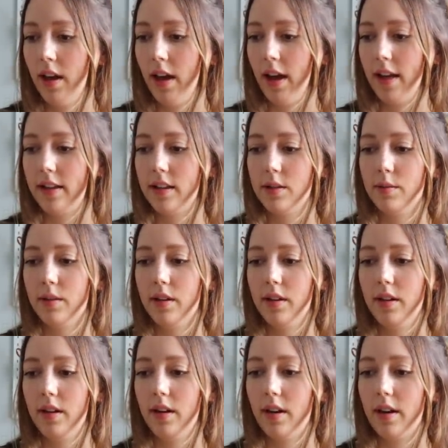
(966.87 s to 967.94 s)
and this
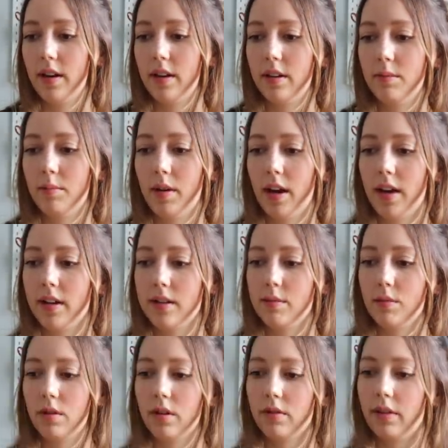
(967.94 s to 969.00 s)
one um, has
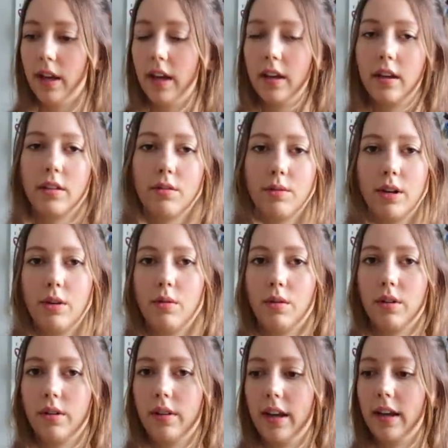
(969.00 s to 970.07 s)
more of like a three
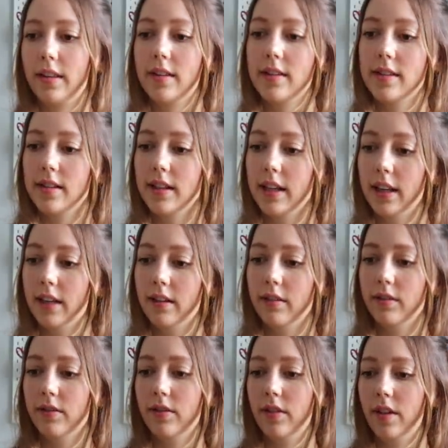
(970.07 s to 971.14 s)
quarter length
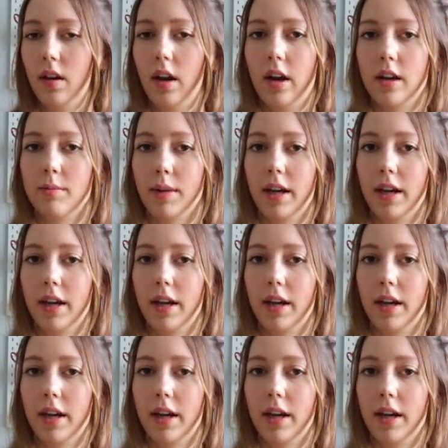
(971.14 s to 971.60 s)
sleeve um,